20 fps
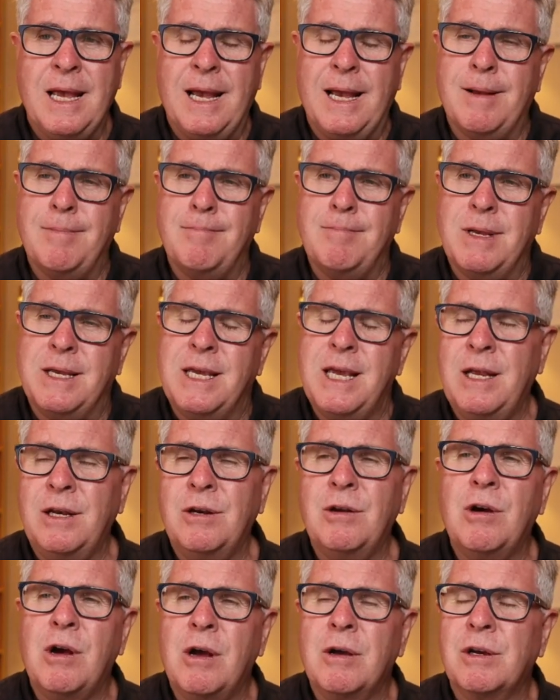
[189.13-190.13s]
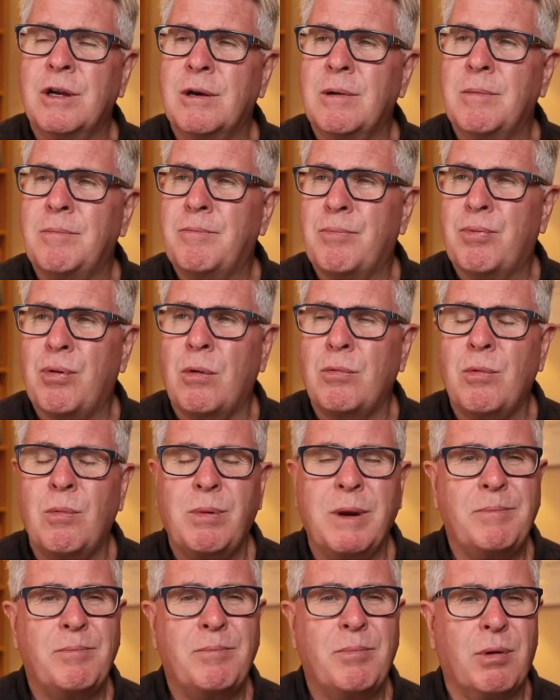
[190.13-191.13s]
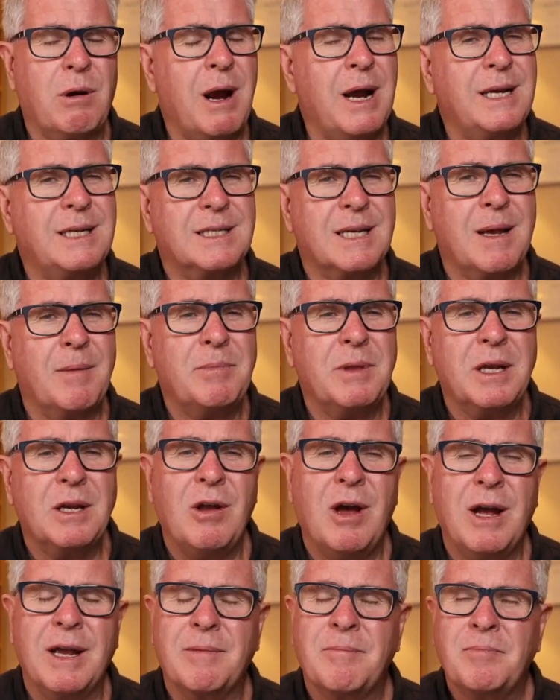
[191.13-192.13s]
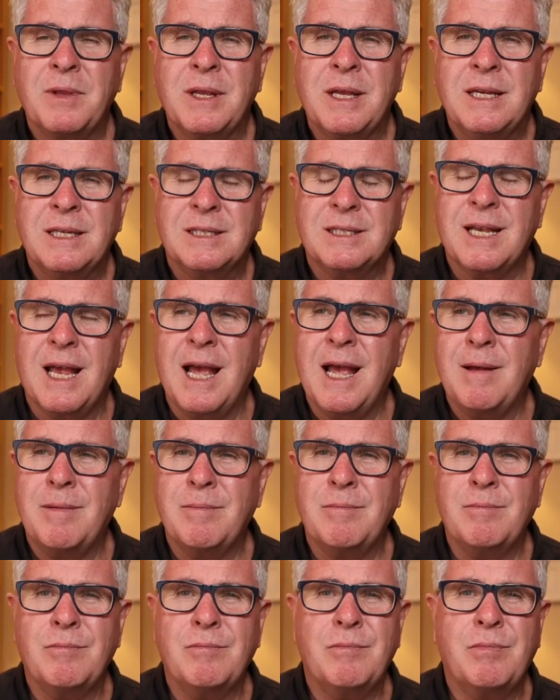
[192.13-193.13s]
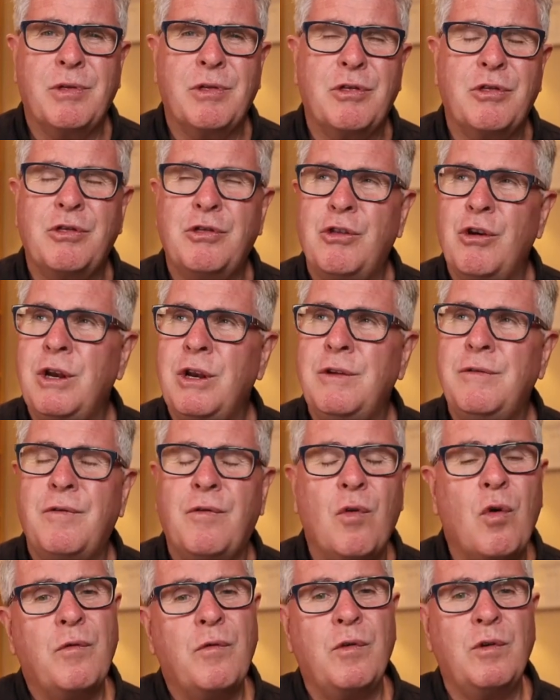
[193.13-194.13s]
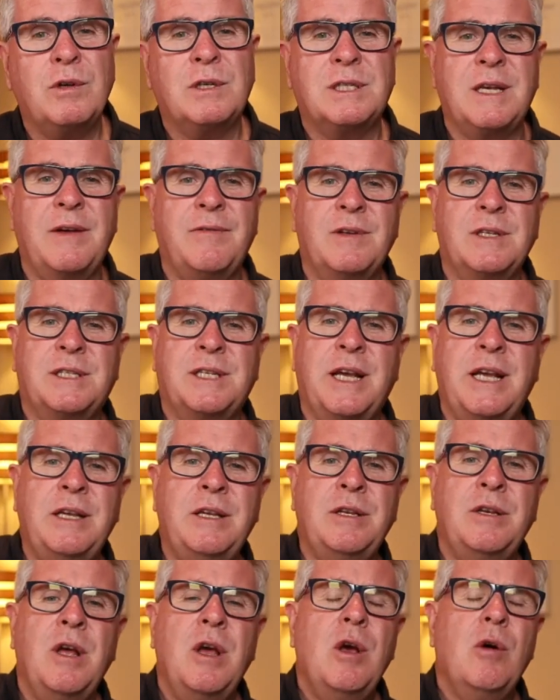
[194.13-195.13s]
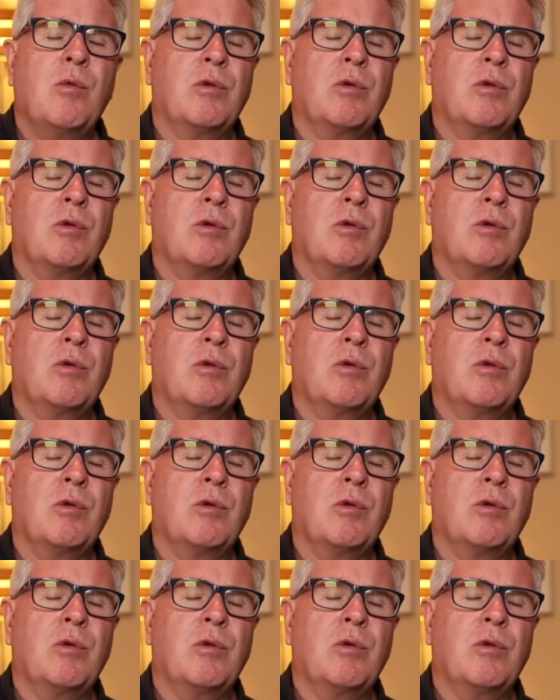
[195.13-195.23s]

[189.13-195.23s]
again, I'm going to probably pray something like Psalm 34 verse 17,